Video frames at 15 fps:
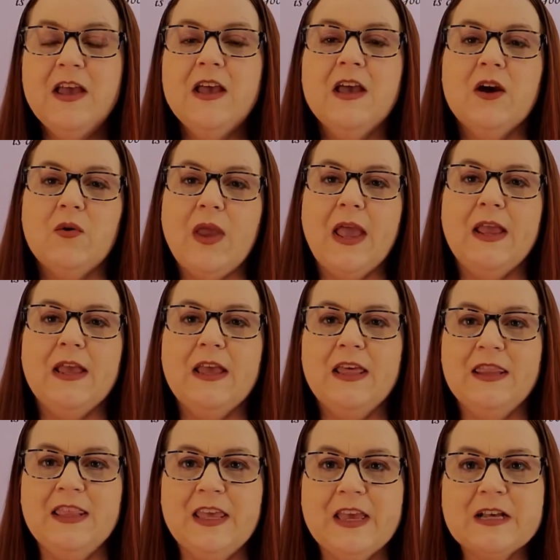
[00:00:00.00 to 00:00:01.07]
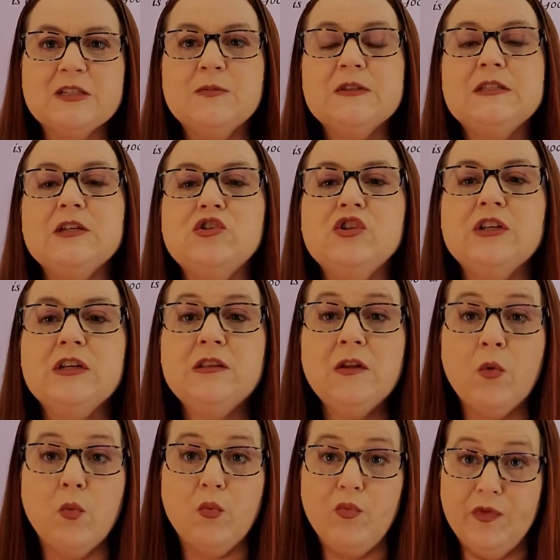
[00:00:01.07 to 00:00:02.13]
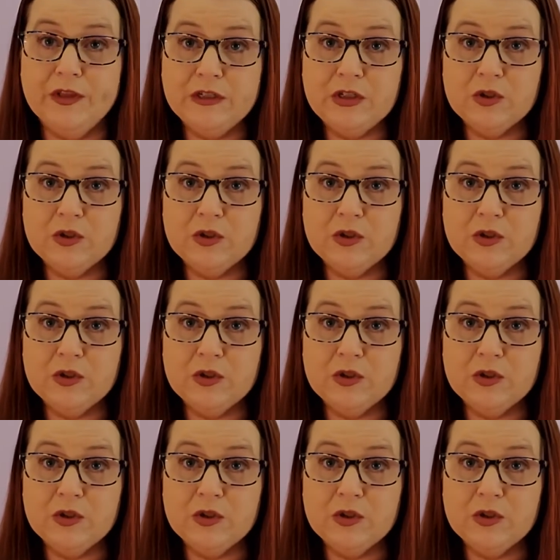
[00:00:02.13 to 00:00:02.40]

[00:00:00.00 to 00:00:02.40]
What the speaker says: Okay, in the exposition, this